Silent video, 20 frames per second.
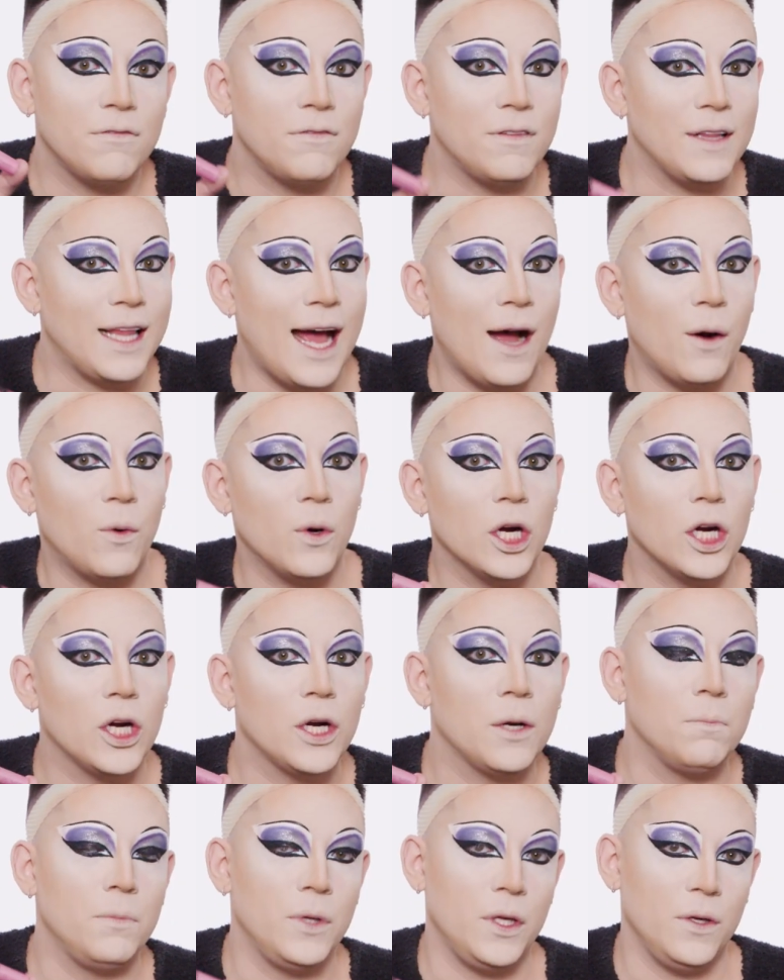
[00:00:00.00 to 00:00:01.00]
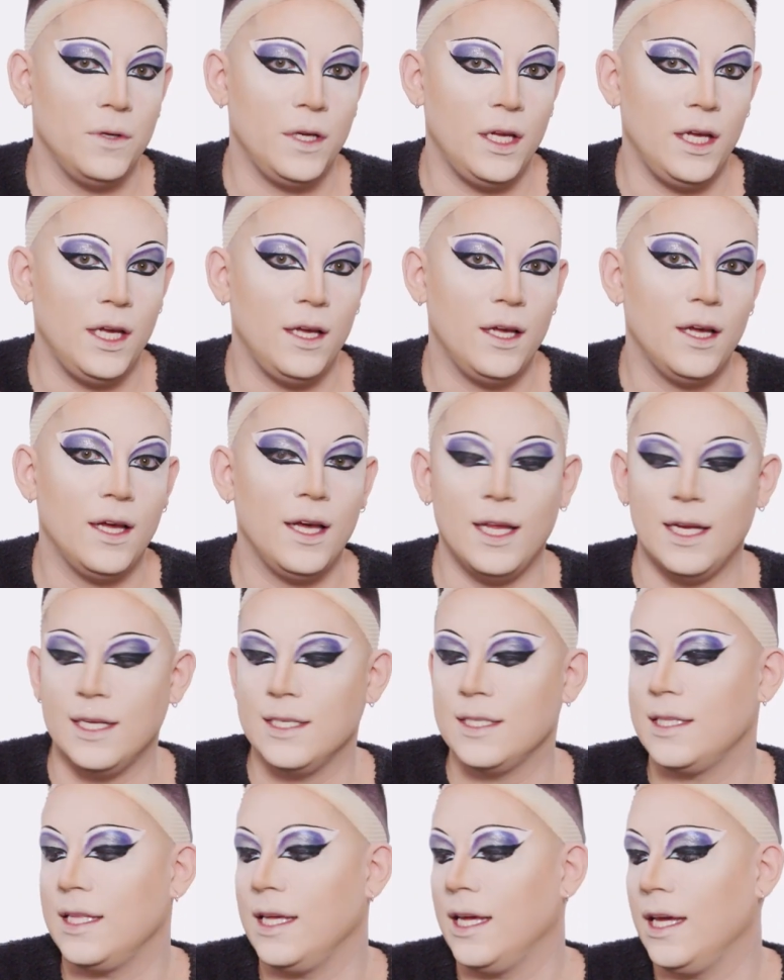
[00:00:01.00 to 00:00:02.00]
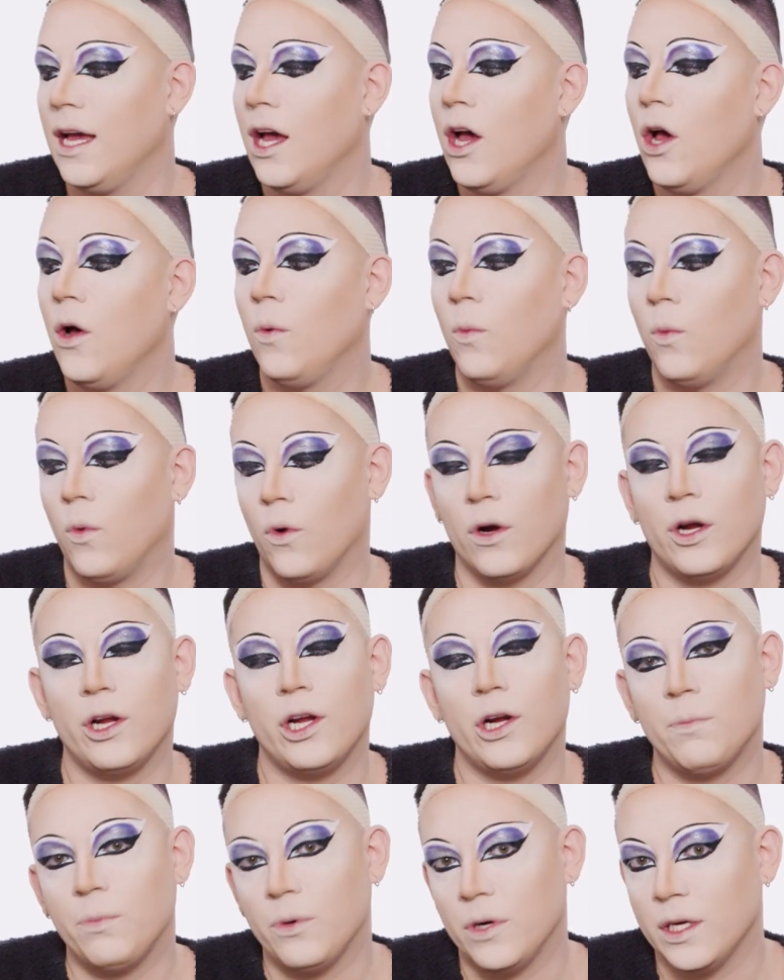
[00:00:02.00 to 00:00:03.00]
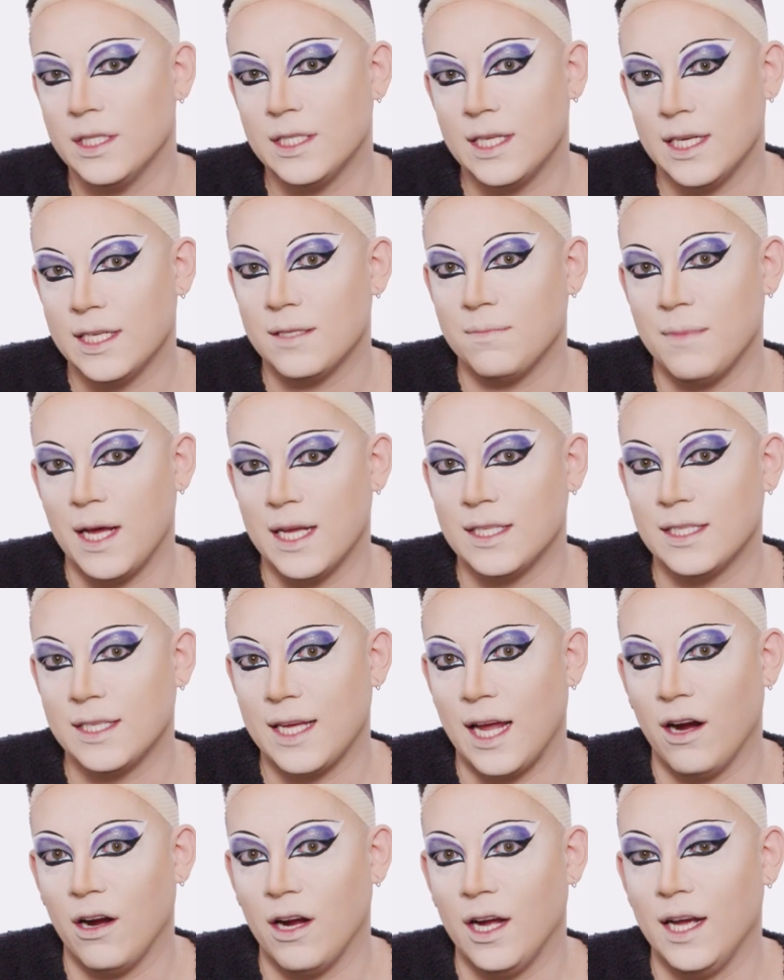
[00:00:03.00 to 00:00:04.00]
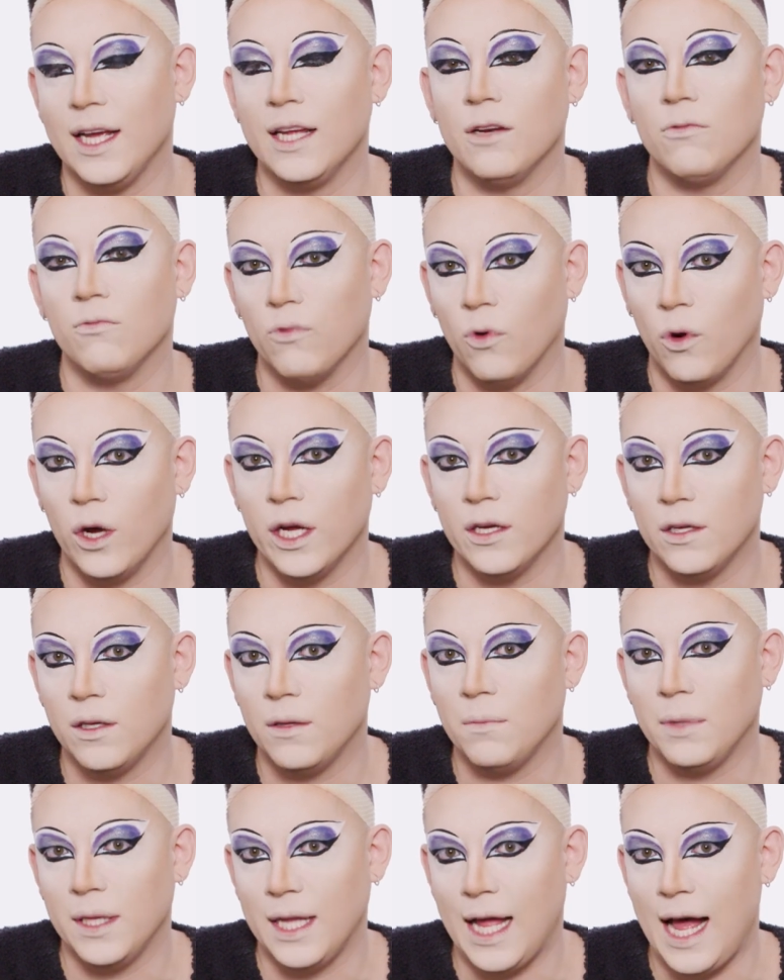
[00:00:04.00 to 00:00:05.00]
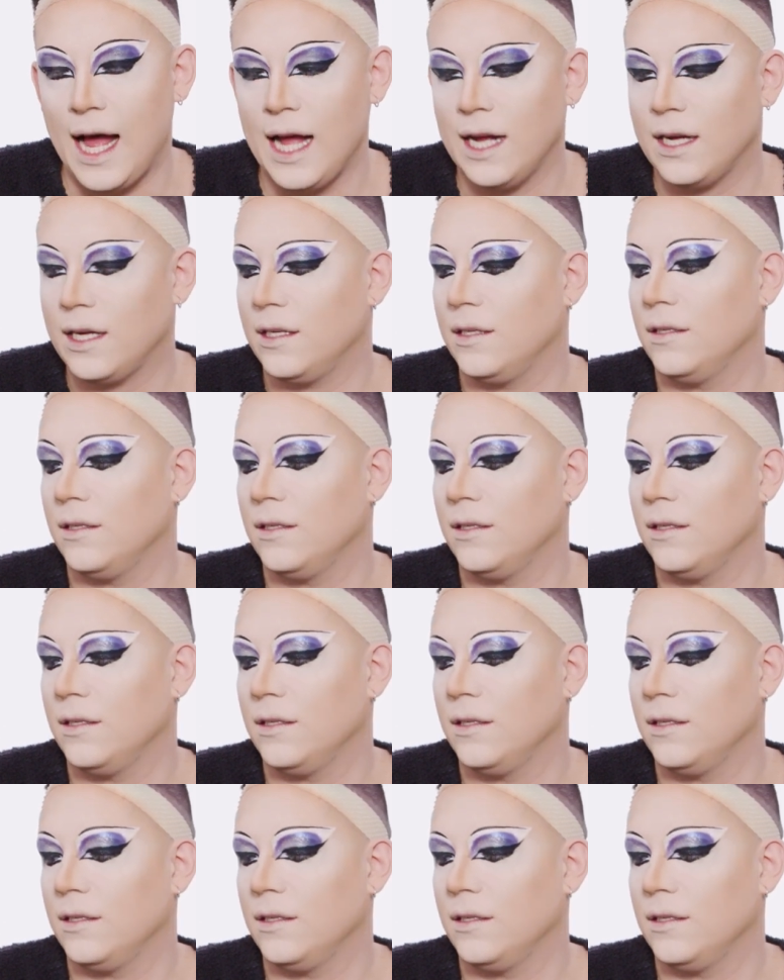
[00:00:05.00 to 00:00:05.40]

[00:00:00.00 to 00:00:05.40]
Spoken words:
Flower Beauty. It is the Warrior Princess Mascara in Royal Black.